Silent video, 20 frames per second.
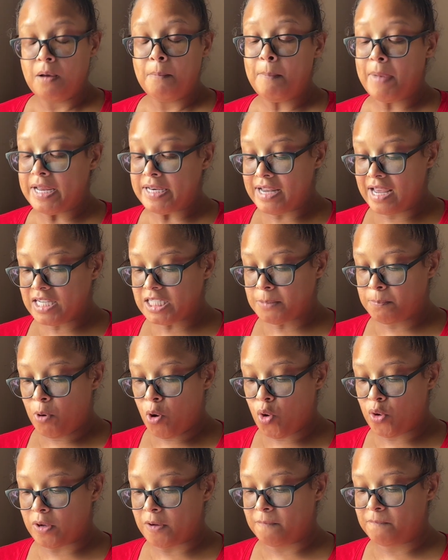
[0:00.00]
My next
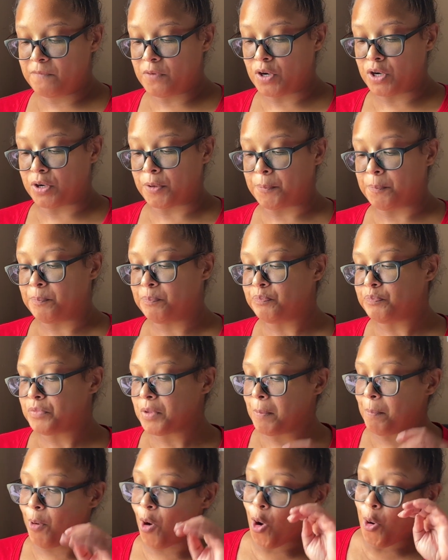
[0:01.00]
poem for
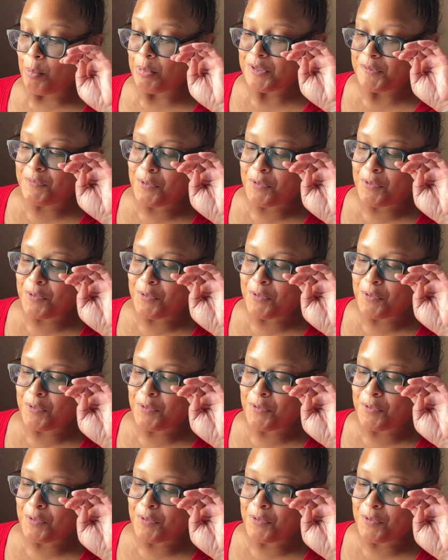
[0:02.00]
Poems